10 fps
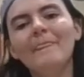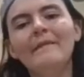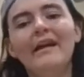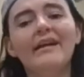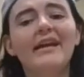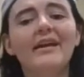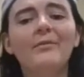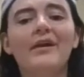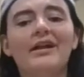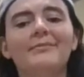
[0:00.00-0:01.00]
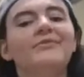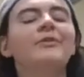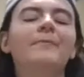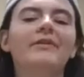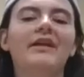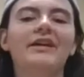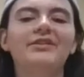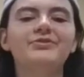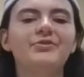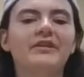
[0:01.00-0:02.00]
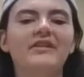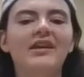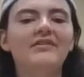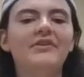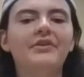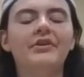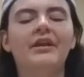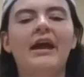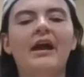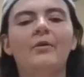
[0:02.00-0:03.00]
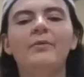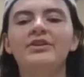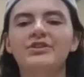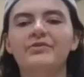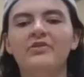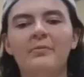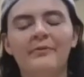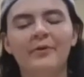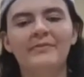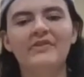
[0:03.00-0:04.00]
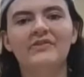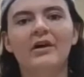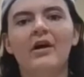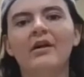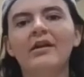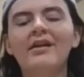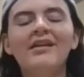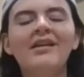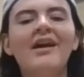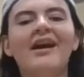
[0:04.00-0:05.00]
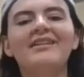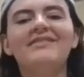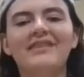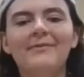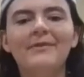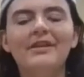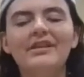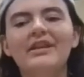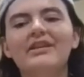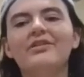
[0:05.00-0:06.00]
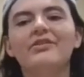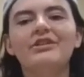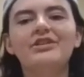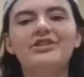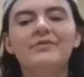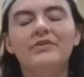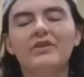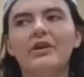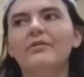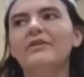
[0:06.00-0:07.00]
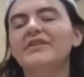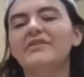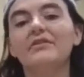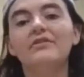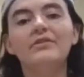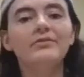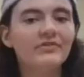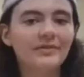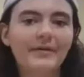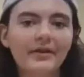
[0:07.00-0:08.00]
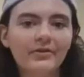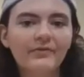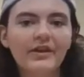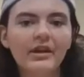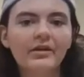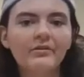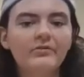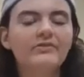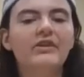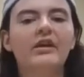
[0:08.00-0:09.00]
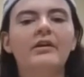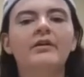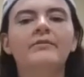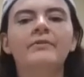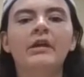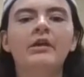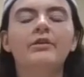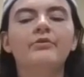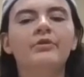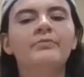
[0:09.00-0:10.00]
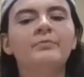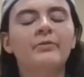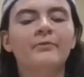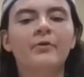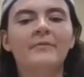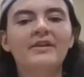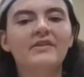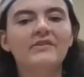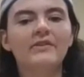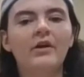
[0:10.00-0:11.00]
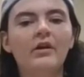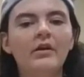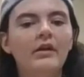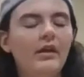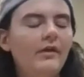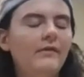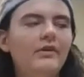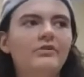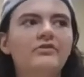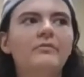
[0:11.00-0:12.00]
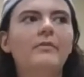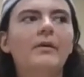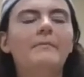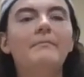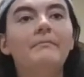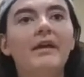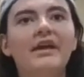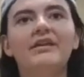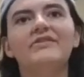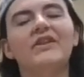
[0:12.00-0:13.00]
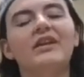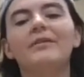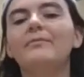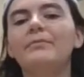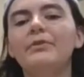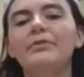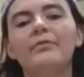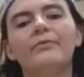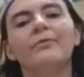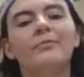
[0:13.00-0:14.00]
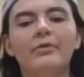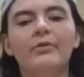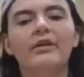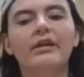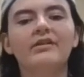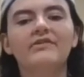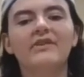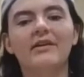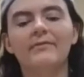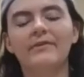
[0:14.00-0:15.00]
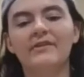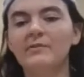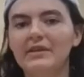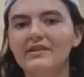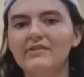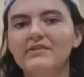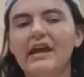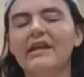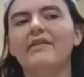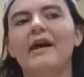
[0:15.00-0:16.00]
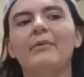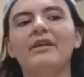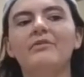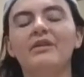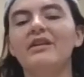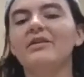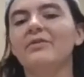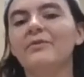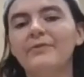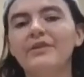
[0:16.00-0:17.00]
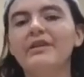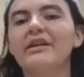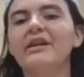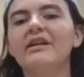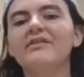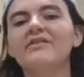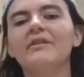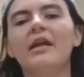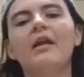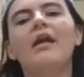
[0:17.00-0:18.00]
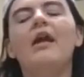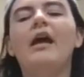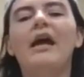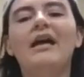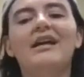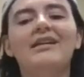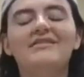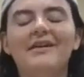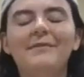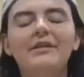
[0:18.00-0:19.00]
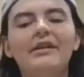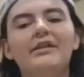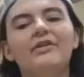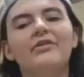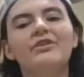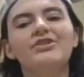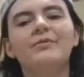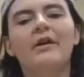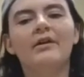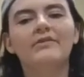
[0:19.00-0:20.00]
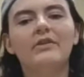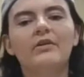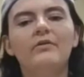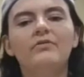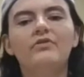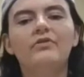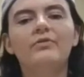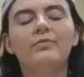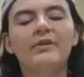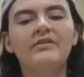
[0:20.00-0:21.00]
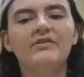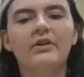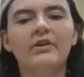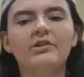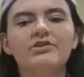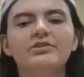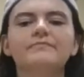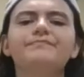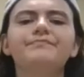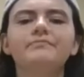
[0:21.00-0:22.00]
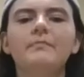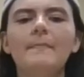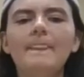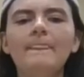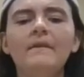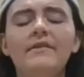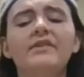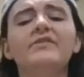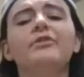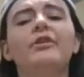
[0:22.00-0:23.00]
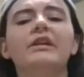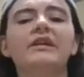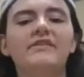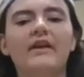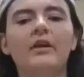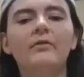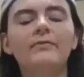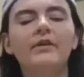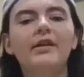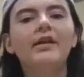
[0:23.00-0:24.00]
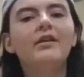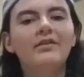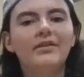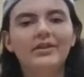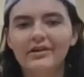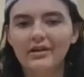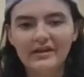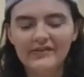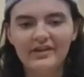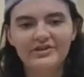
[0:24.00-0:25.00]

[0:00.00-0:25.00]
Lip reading: Again, while I'm super glad you joined in to learn how we chose to perform this song, I definitely encourage you to go listen to some other videos of groups performing this song. There's some amazing and beautiful recordings of this piece, and that way you can hear the full lyrics. And I definitely encourage you also to research this song itself. the lyrics and